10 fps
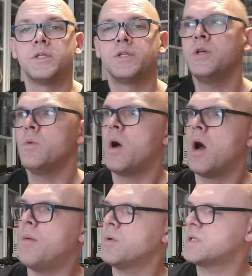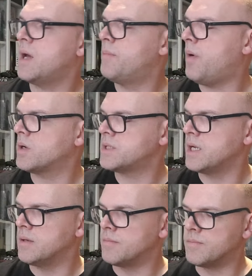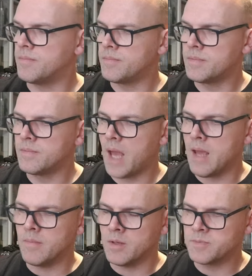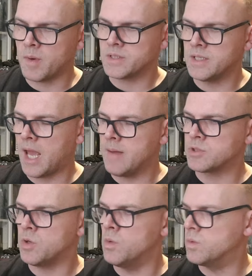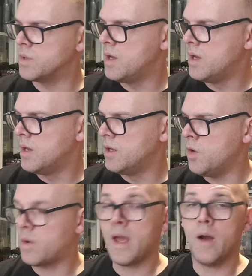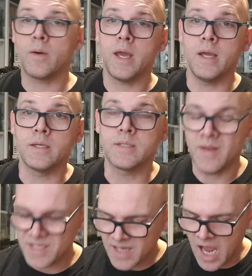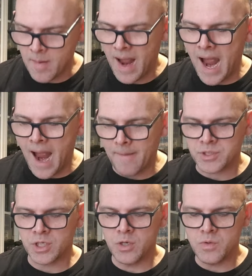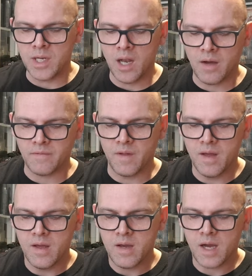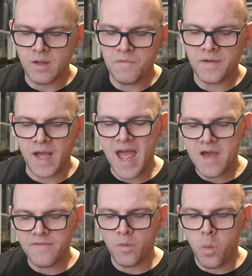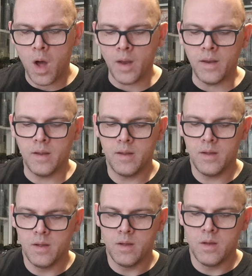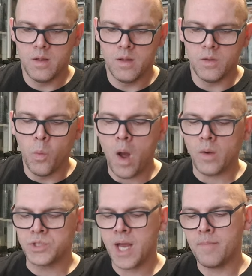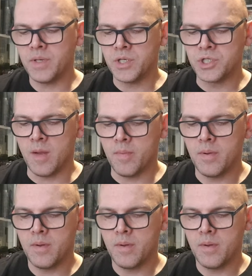to, what's that boxing game, this boxing game's called? Knockout Kings. Now, this game I absolutely loved. I don't think I ever won the World Championship,